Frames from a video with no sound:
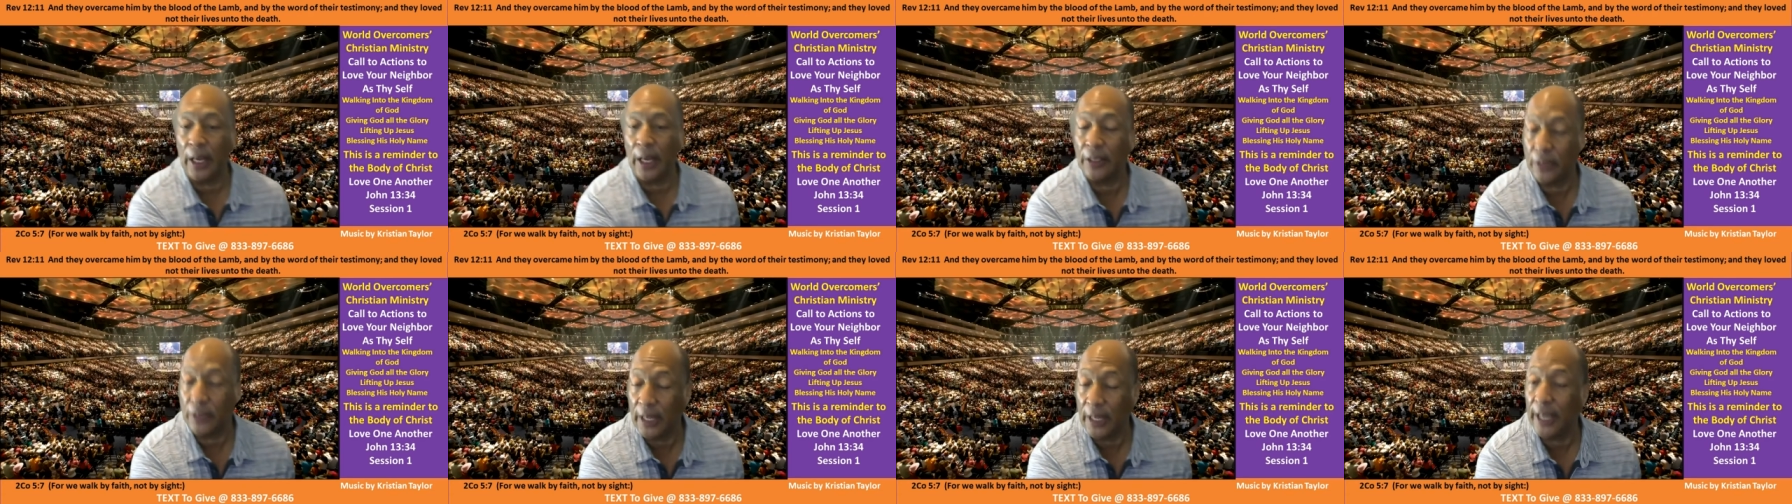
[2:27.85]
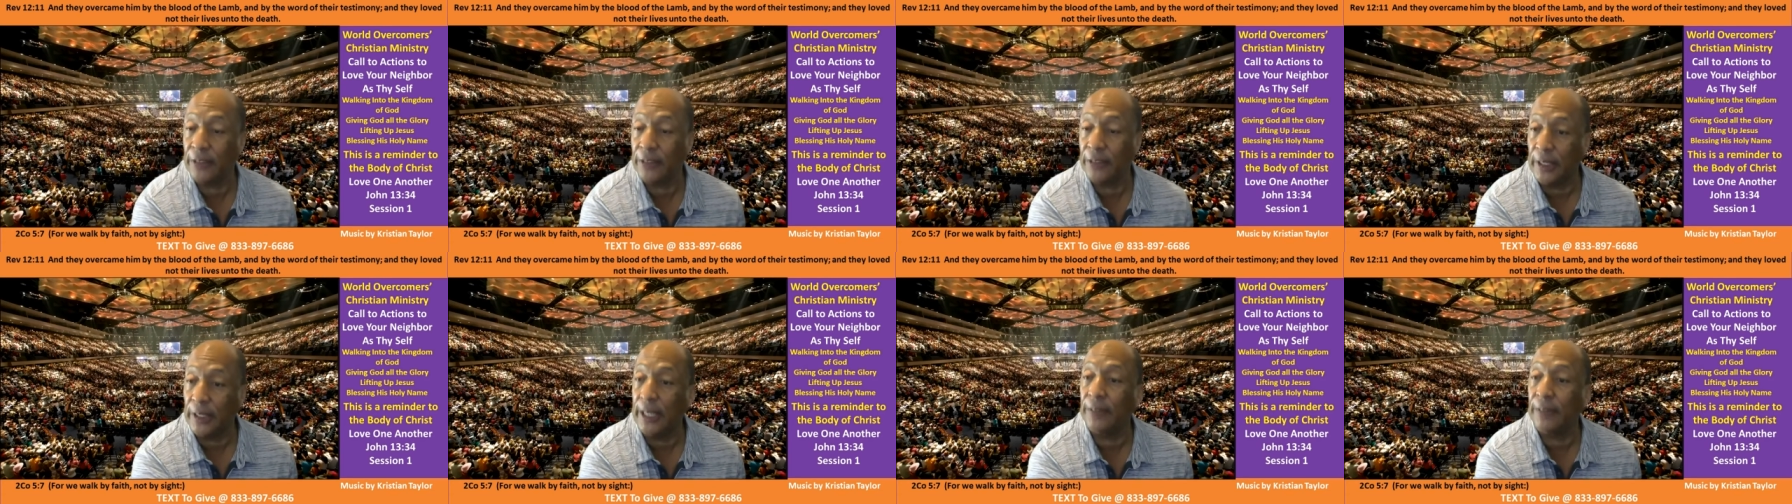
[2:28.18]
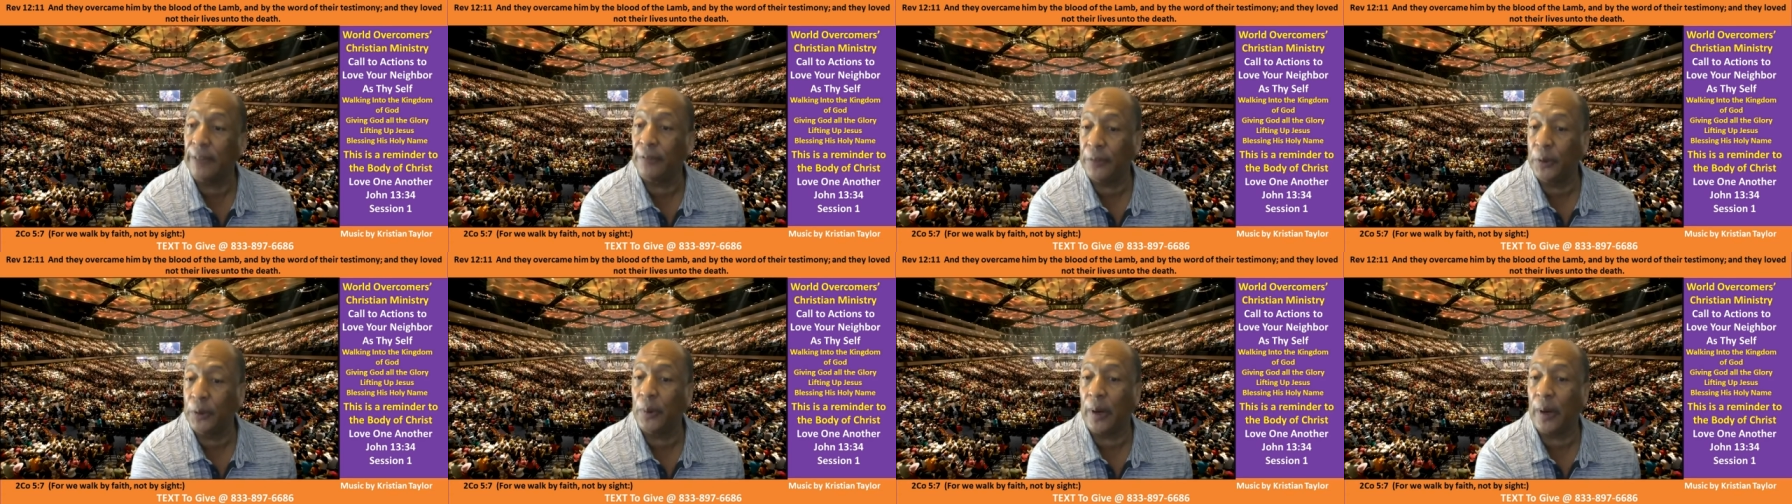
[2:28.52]
As,
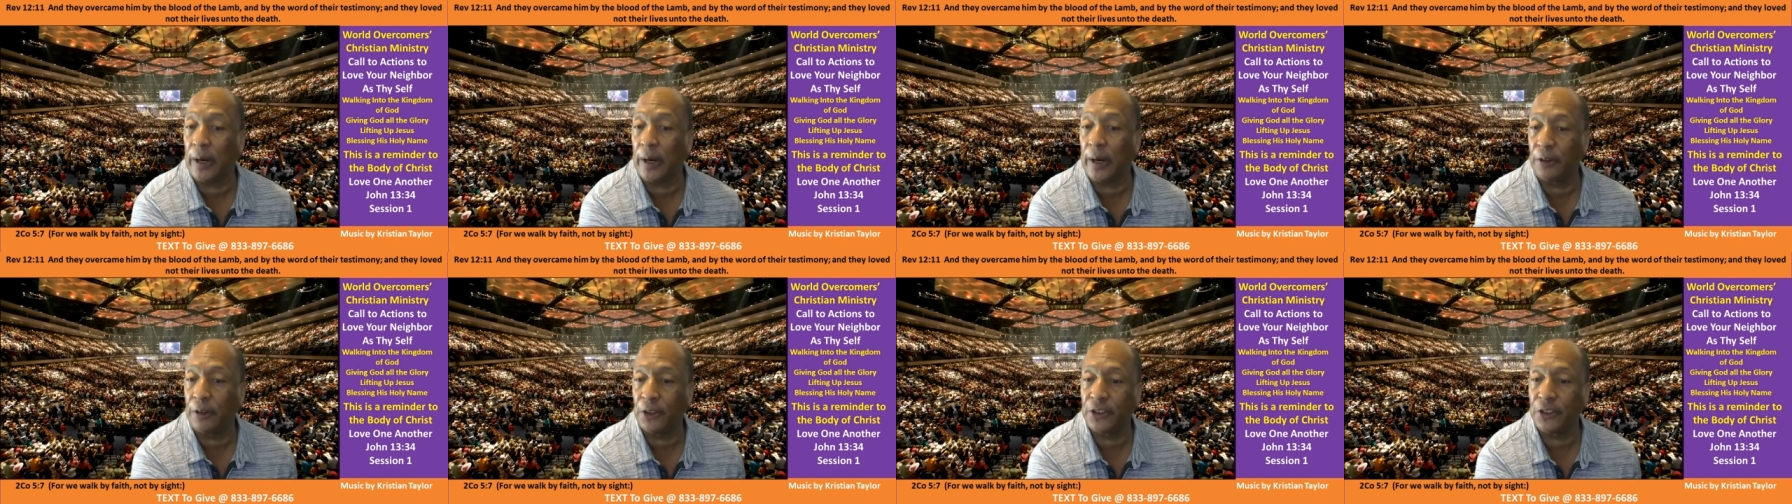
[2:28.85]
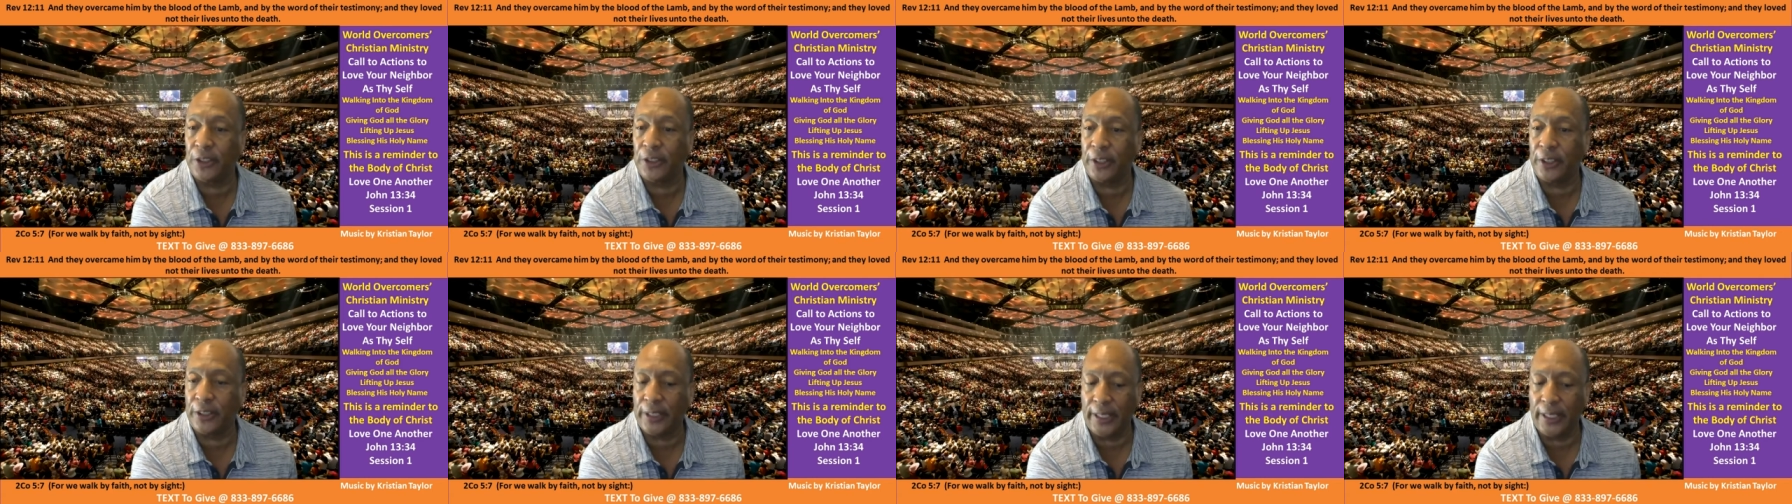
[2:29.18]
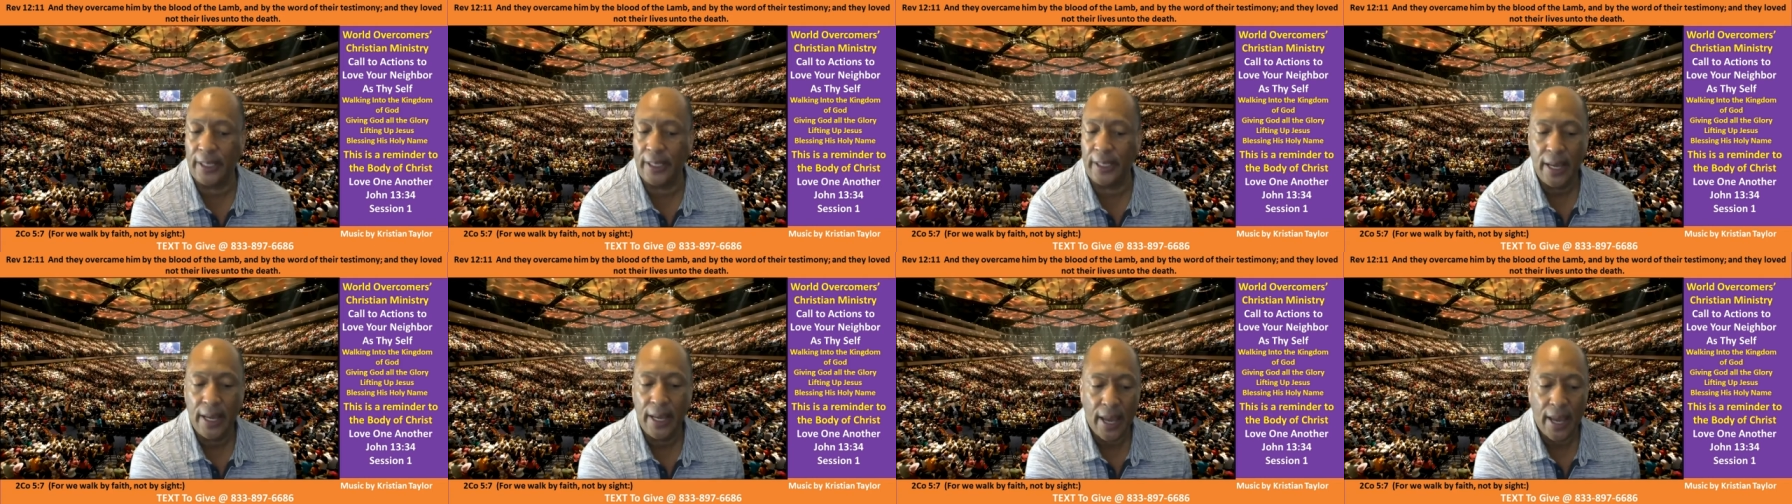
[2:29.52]
if you are a Christian,
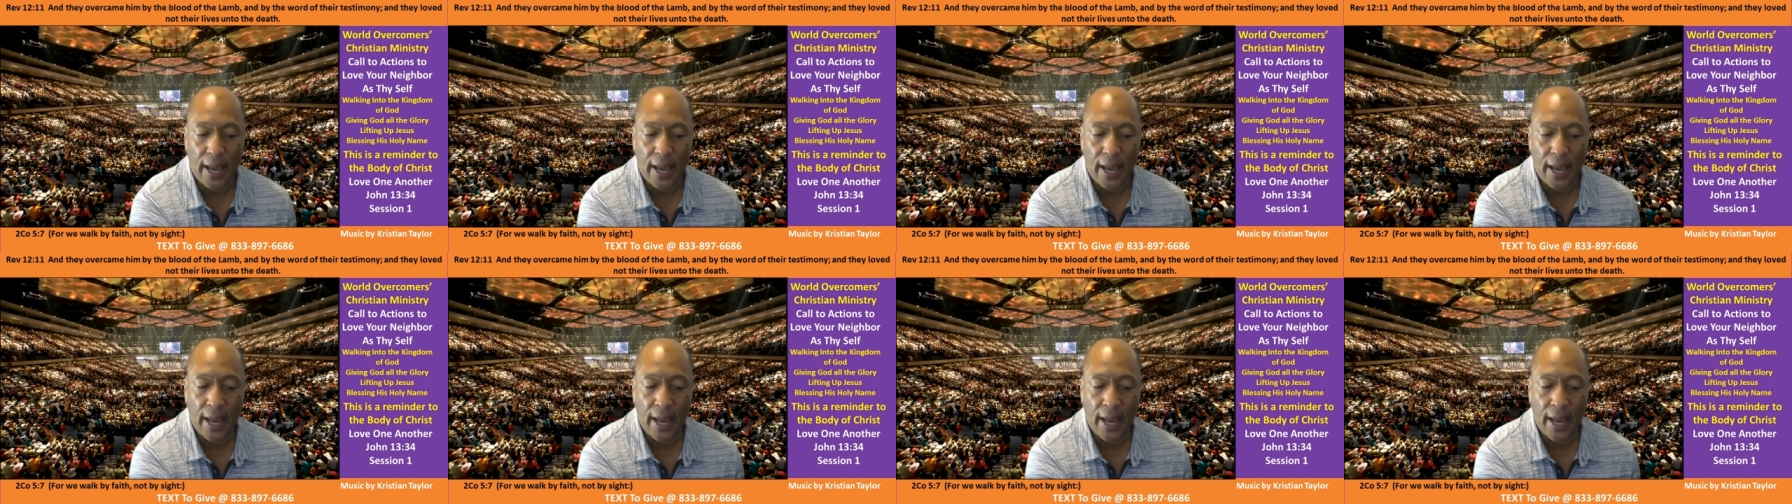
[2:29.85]
see,